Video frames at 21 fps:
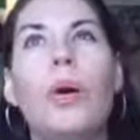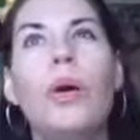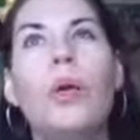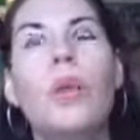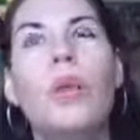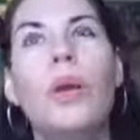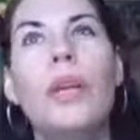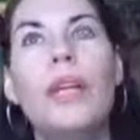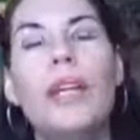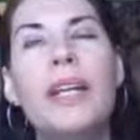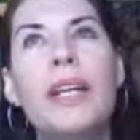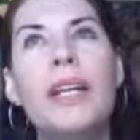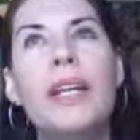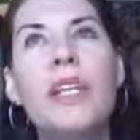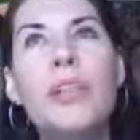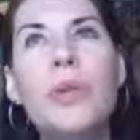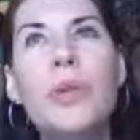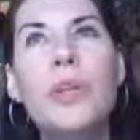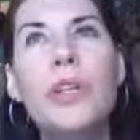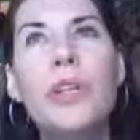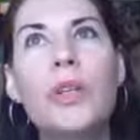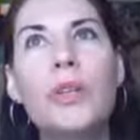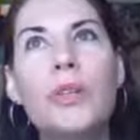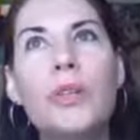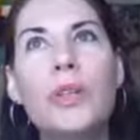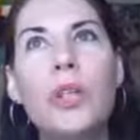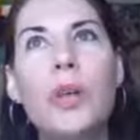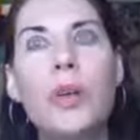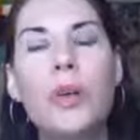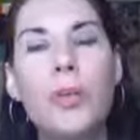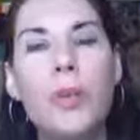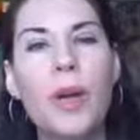when it is one of those
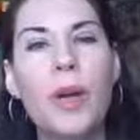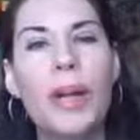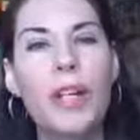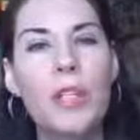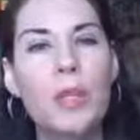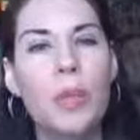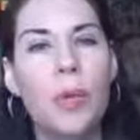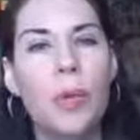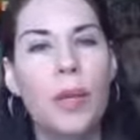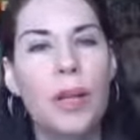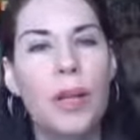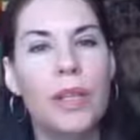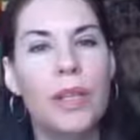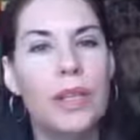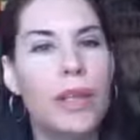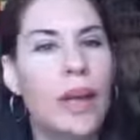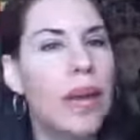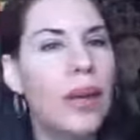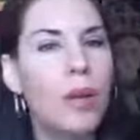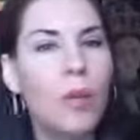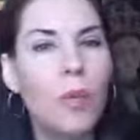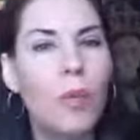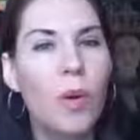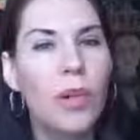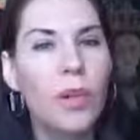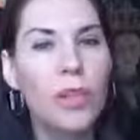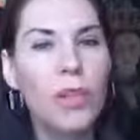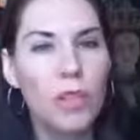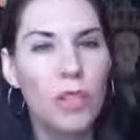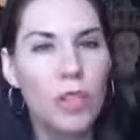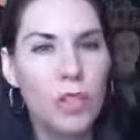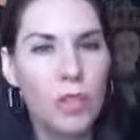lower price points, I don't want
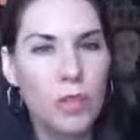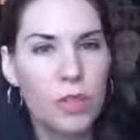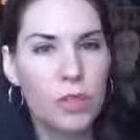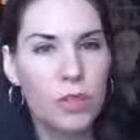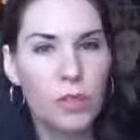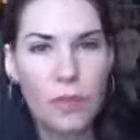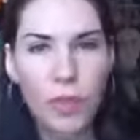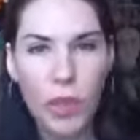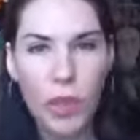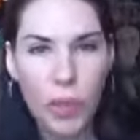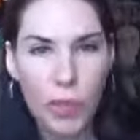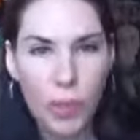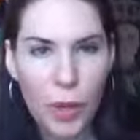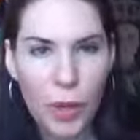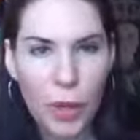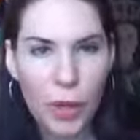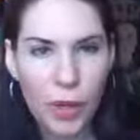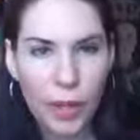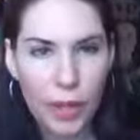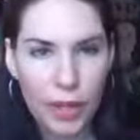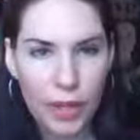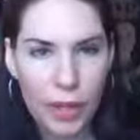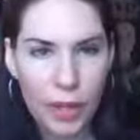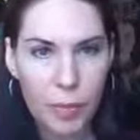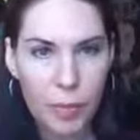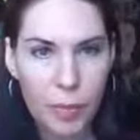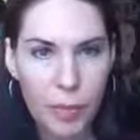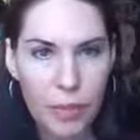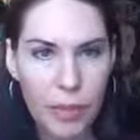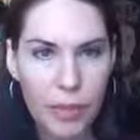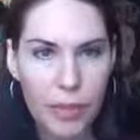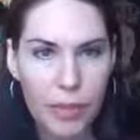it to just fall apart in a
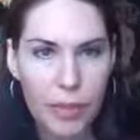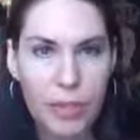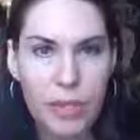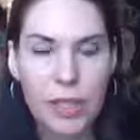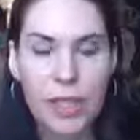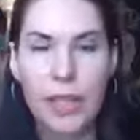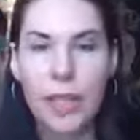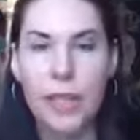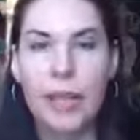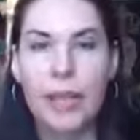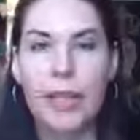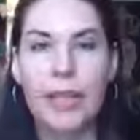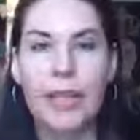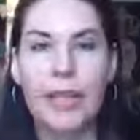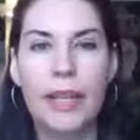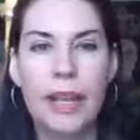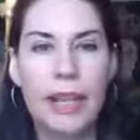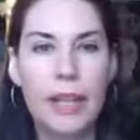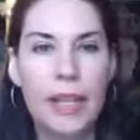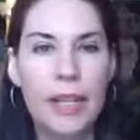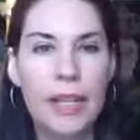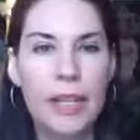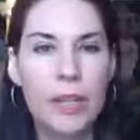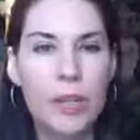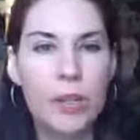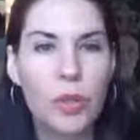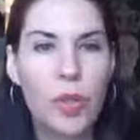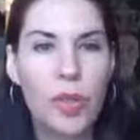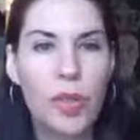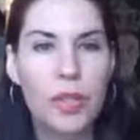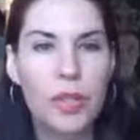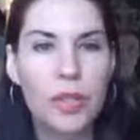couple of years. Like I can't
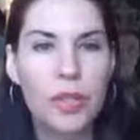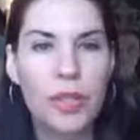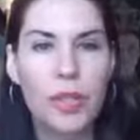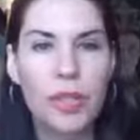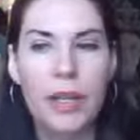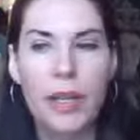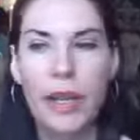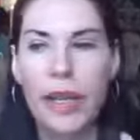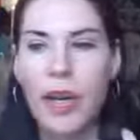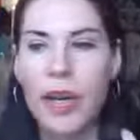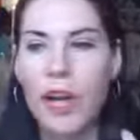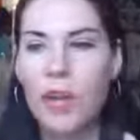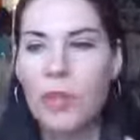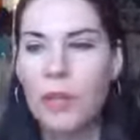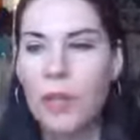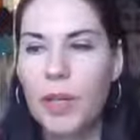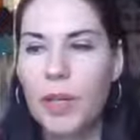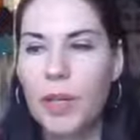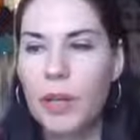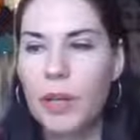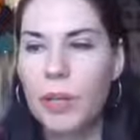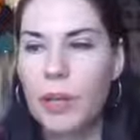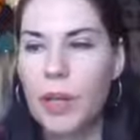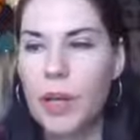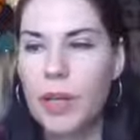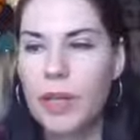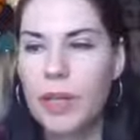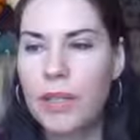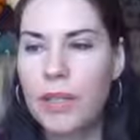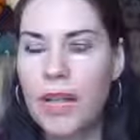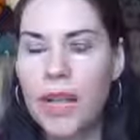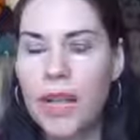trust a Pier
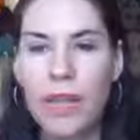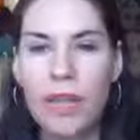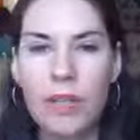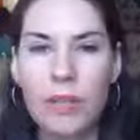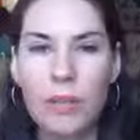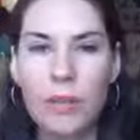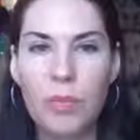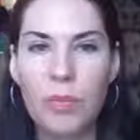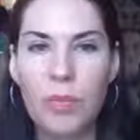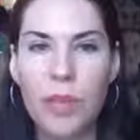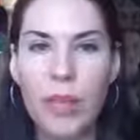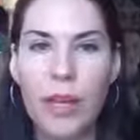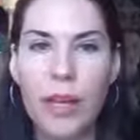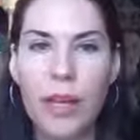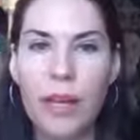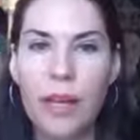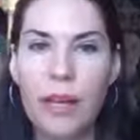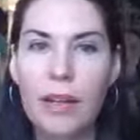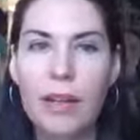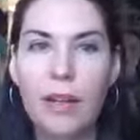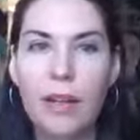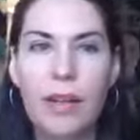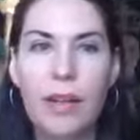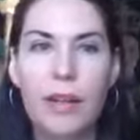1 dining room chair